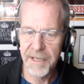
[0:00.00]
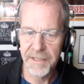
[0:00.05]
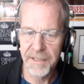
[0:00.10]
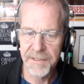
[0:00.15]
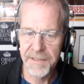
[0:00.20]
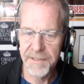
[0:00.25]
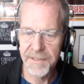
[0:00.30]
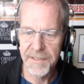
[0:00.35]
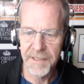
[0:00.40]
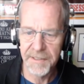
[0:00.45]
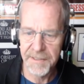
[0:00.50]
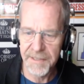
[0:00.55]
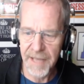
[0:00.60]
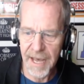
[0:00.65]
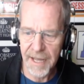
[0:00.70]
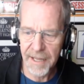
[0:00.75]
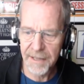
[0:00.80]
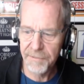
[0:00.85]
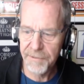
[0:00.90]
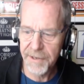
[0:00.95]
This is
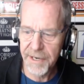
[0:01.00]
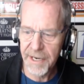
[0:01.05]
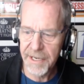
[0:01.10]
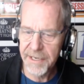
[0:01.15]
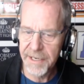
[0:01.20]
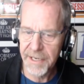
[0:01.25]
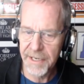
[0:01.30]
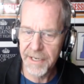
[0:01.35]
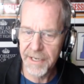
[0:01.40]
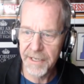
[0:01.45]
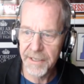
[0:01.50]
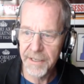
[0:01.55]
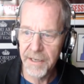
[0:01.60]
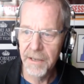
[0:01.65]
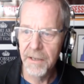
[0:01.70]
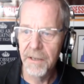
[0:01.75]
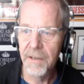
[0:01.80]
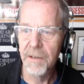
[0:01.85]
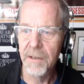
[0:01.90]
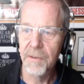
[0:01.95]
exactly what I did
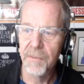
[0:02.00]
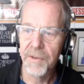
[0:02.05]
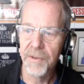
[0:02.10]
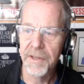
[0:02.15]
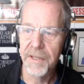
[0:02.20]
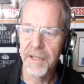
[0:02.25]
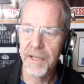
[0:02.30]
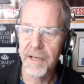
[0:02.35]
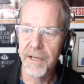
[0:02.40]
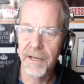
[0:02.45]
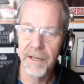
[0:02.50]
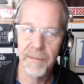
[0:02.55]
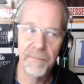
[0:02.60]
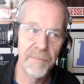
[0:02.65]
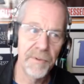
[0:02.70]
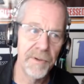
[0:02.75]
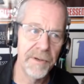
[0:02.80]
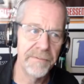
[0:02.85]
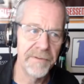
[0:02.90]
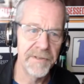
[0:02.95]
with the
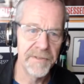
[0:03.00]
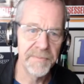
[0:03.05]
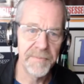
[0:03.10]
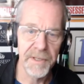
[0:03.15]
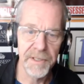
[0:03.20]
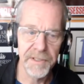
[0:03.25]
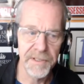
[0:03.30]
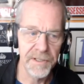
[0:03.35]
previous picture I